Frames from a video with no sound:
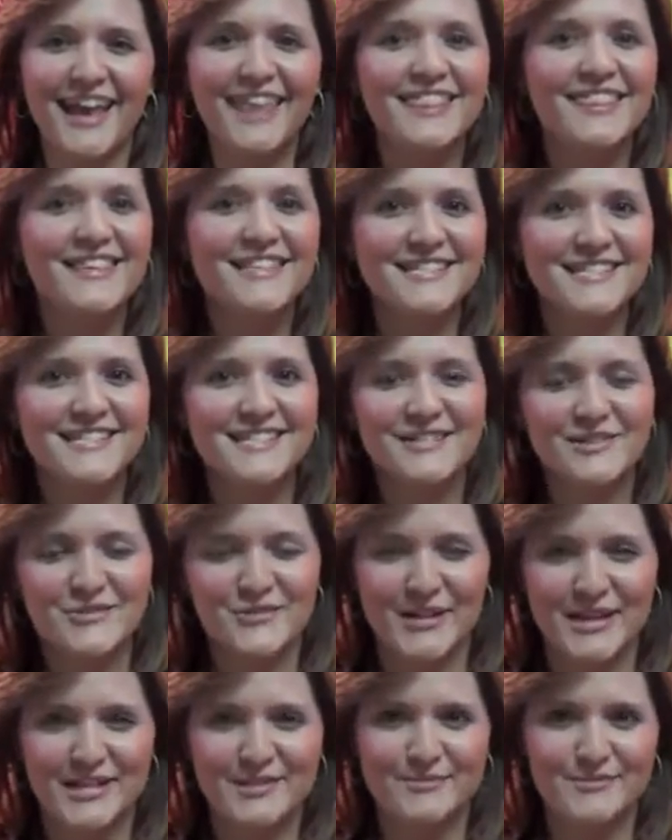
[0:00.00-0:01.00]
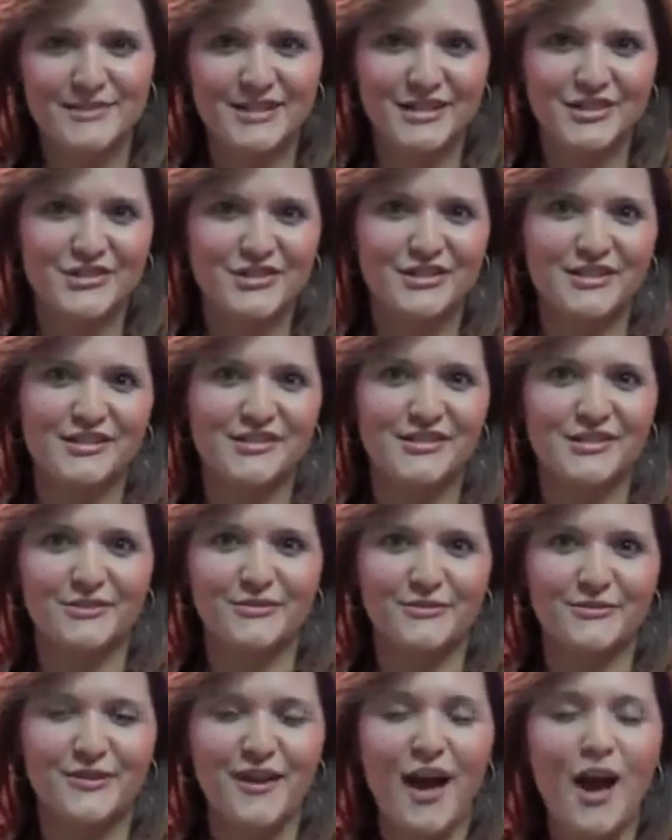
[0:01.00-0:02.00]
and this is your Transportation
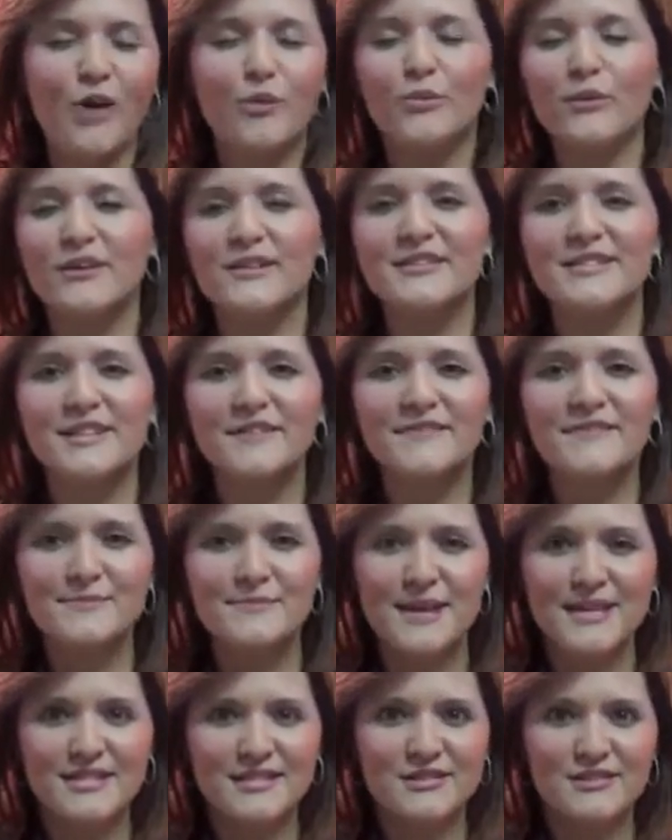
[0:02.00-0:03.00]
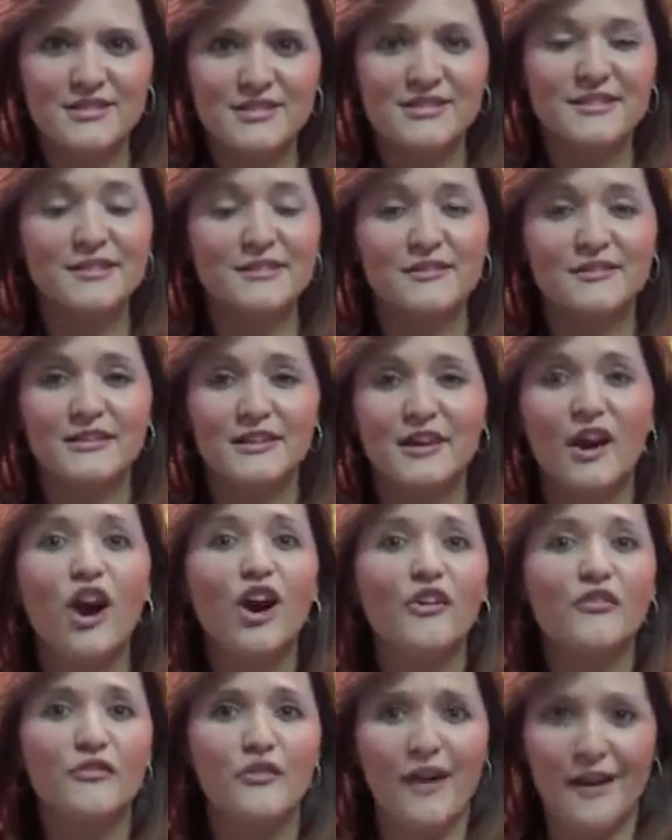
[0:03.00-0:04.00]
Into. Rail safety messages literally
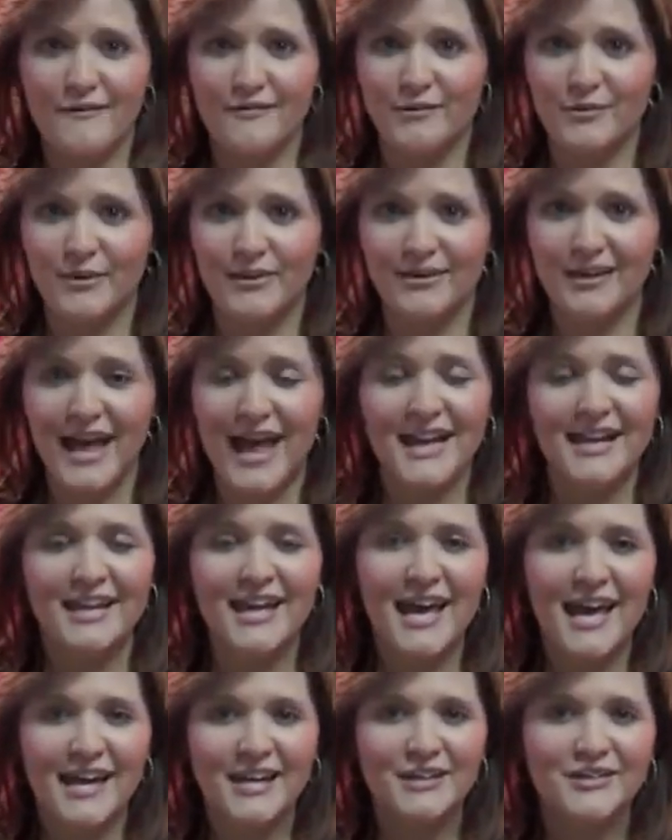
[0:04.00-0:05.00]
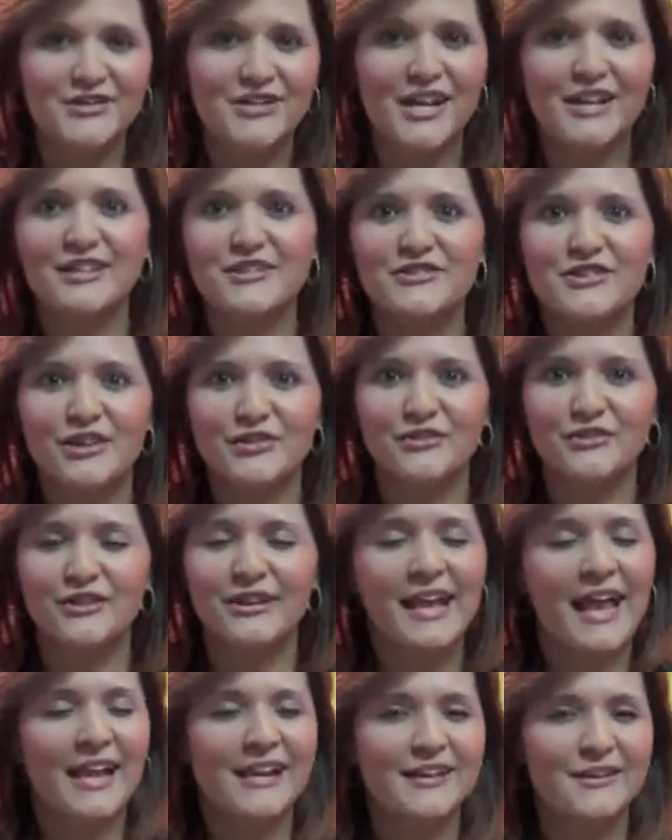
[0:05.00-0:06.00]
are for everyone, any age, any gender,
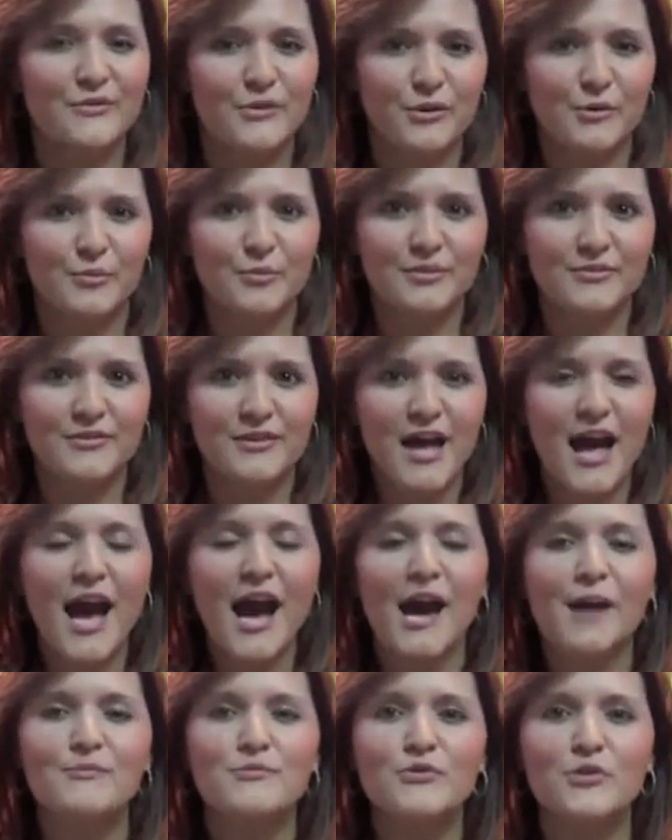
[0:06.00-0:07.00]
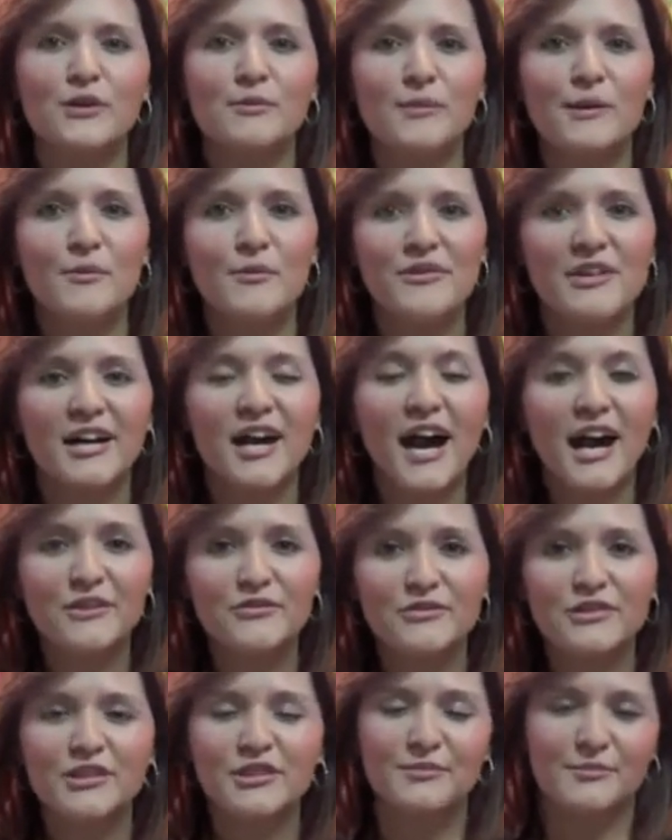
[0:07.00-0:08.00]
and any group. I'm joined by more than
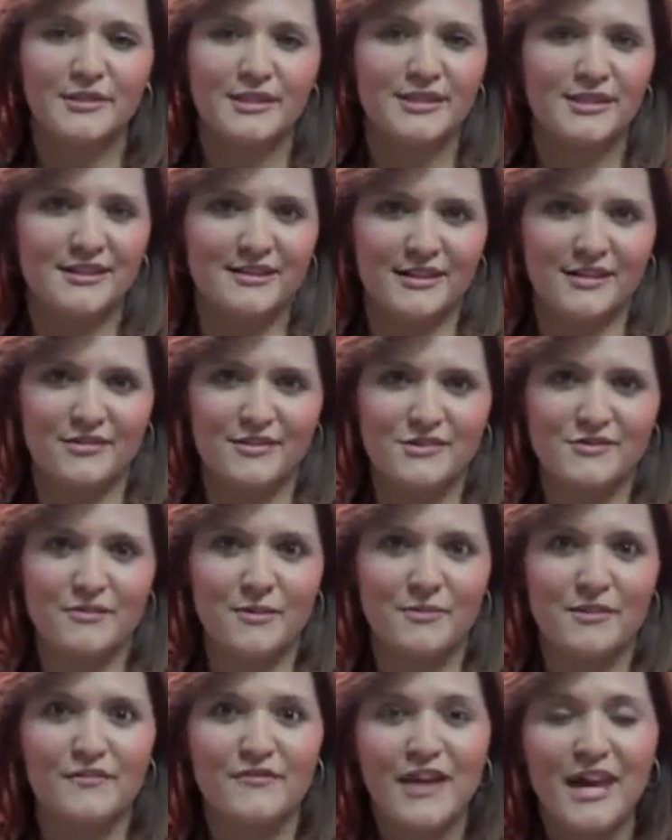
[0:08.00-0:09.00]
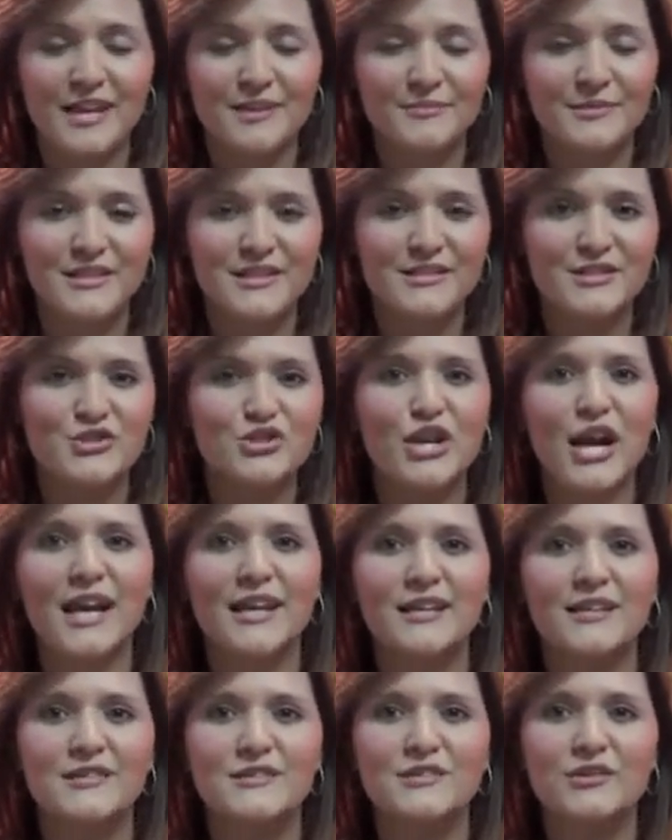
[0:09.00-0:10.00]
100 community leaders from the Vietnamese,
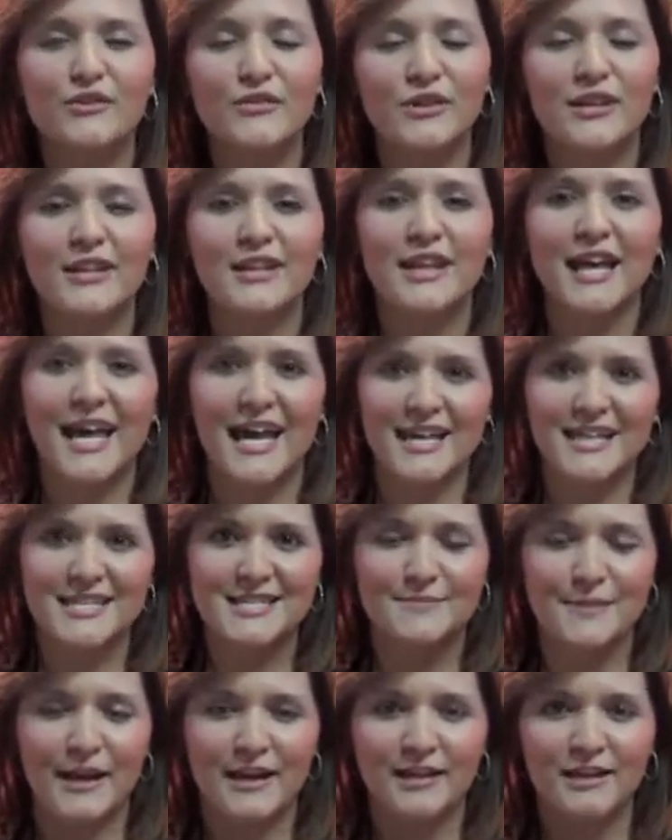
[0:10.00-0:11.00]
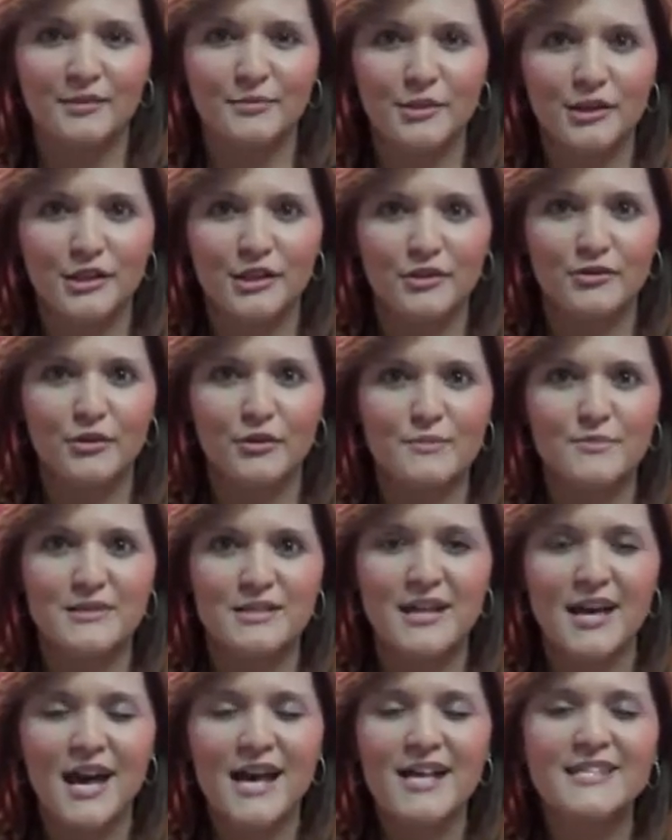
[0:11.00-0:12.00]
Chinese, Korean, and Hispanic community
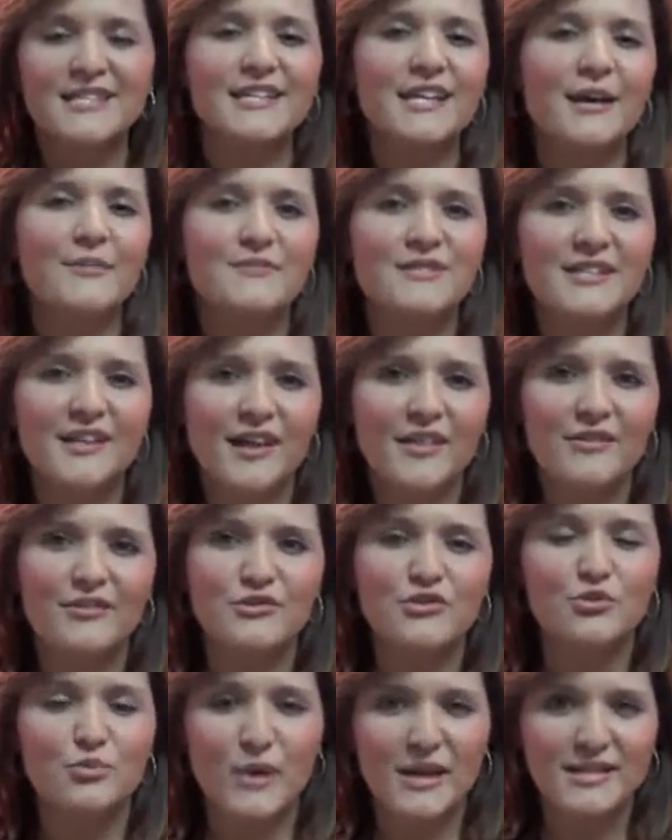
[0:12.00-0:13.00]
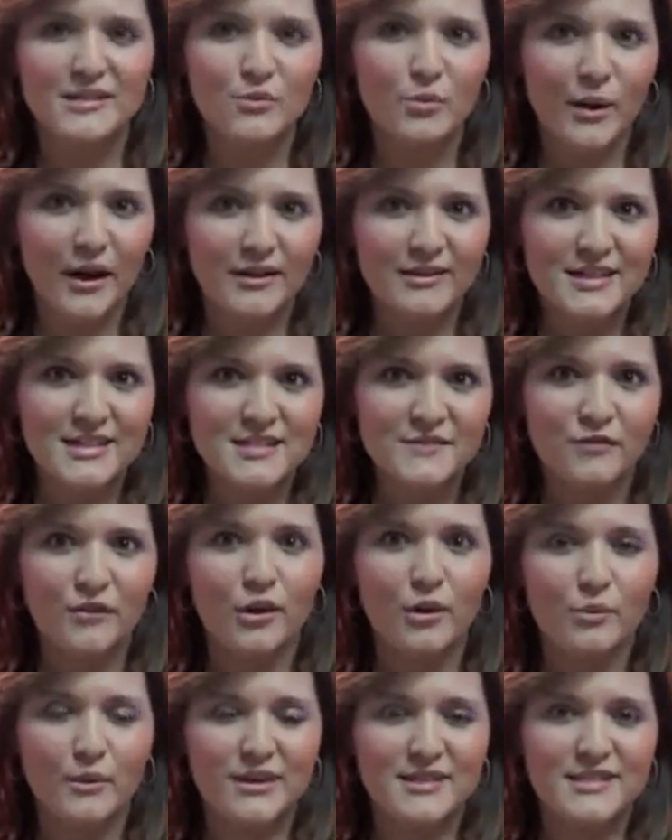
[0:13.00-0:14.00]
groups to come together to raise awareness for
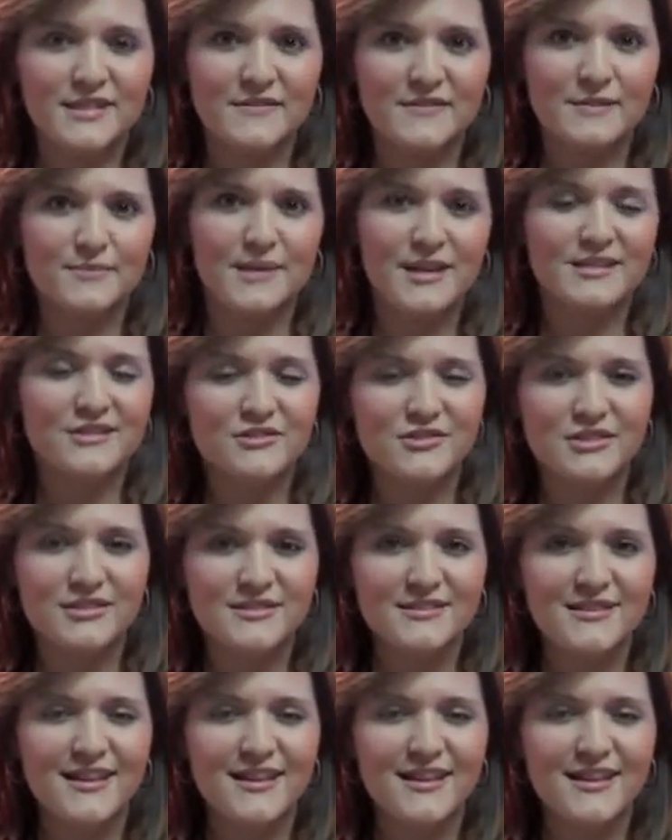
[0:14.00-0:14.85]
our rail safety messages